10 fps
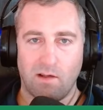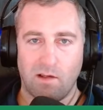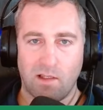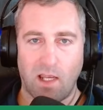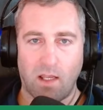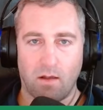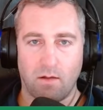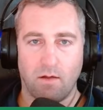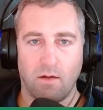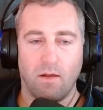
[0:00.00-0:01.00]

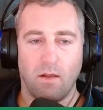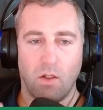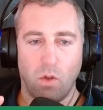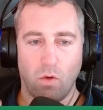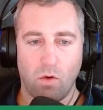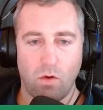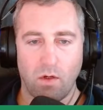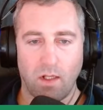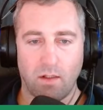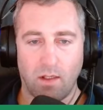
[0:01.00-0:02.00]
Second, you
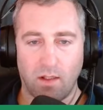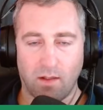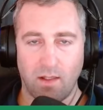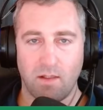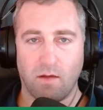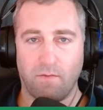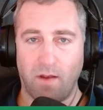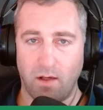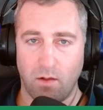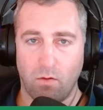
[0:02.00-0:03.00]
calculate the intrinsic
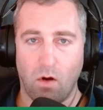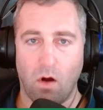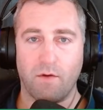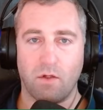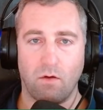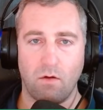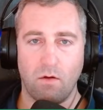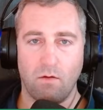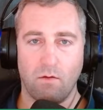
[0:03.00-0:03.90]
value of a stock,